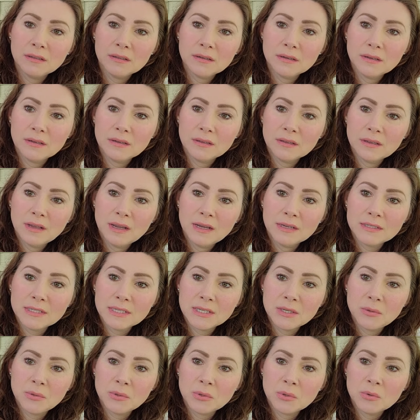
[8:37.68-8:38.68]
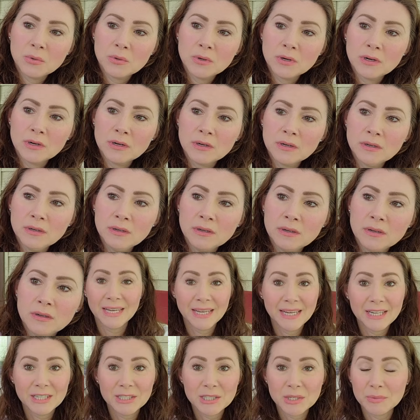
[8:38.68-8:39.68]
It has unicorn.
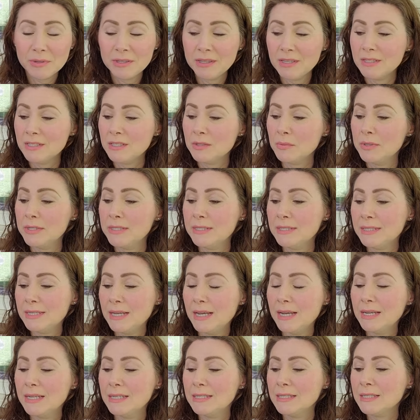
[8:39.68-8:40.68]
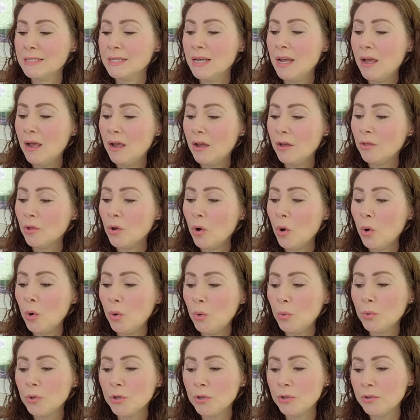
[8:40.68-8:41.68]
Here's what this one says. The
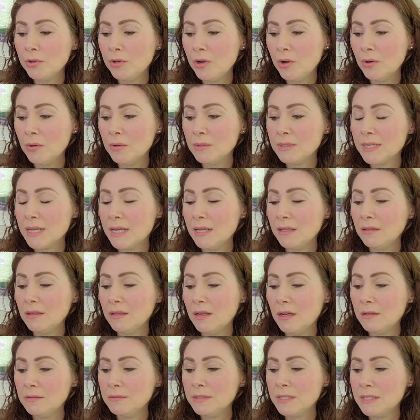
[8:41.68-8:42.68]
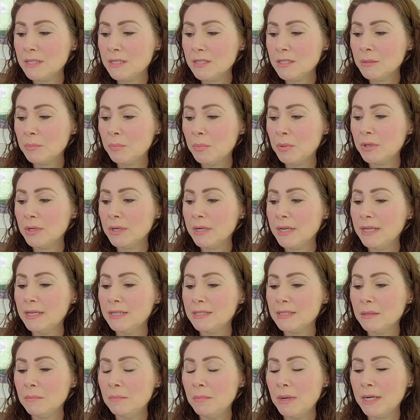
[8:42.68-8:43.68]
whole world knows and loves this book. It
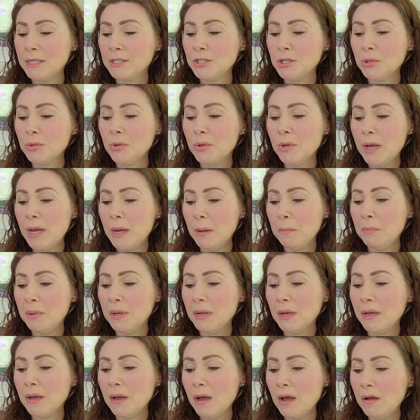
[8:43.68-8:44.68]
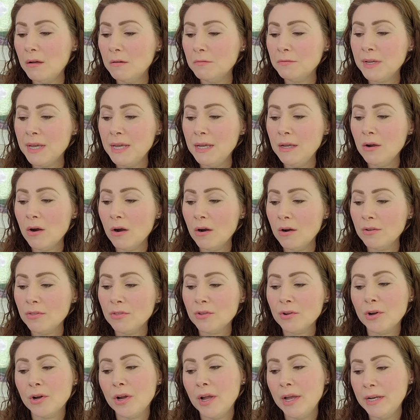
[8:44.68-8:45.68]
is a magical epic of King
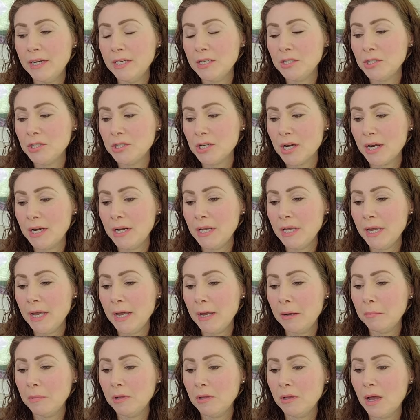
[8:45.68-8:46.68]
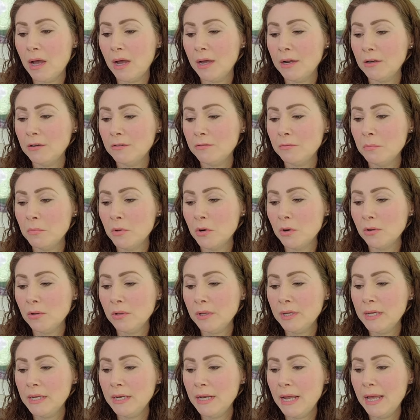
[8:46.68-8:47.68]
Arthur and his shining Camelot, of
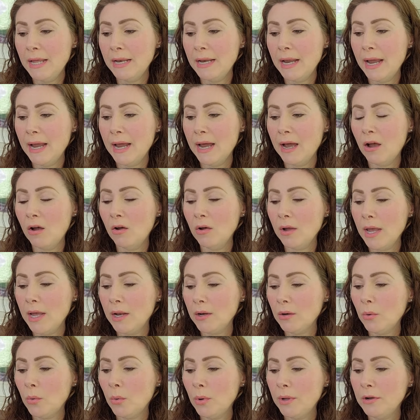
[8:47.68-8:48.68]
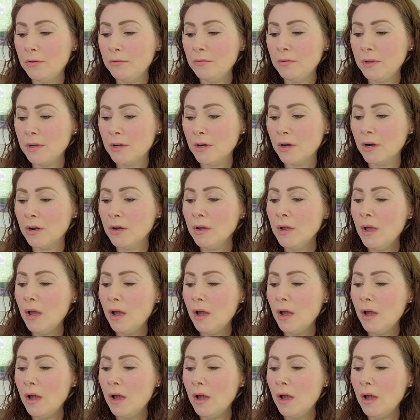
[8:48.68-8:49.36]
Merlin and Owl and Guinevere,